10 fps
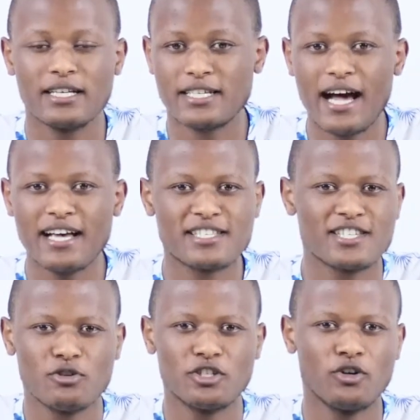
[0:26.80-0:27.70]

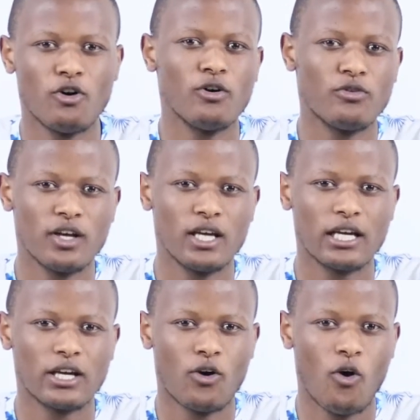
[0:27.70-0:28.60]
Just don't only
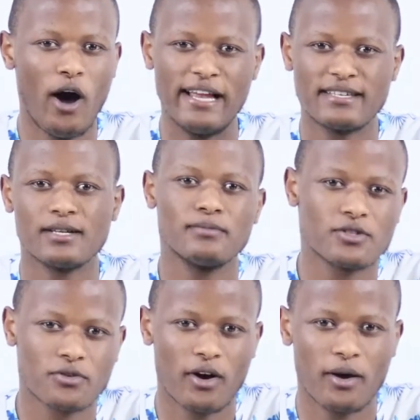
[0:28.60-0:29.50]
go and
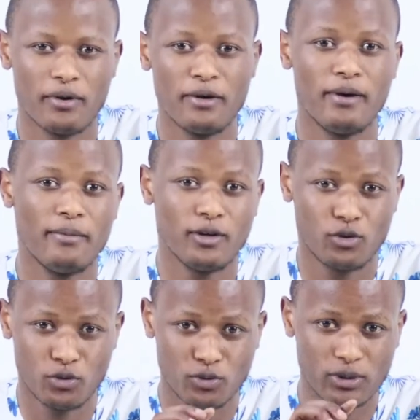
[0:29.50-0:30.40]
subscribe. Remember
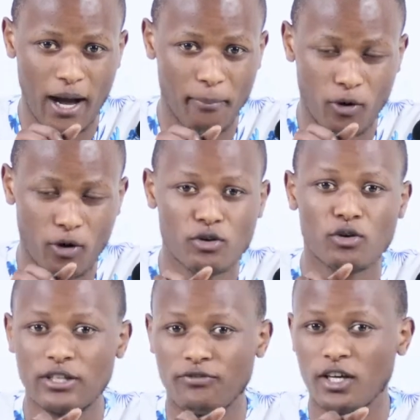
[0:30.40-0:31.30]
to tap on
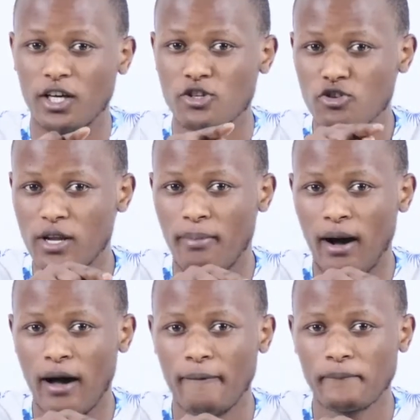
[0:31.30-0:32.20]
notification
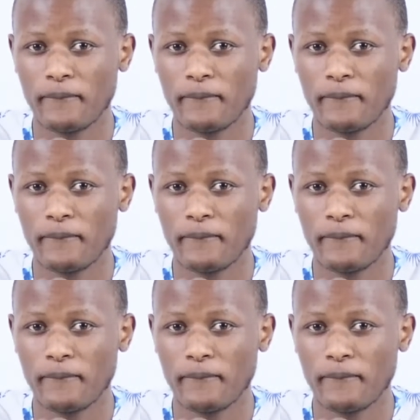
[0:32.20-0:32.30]
bar.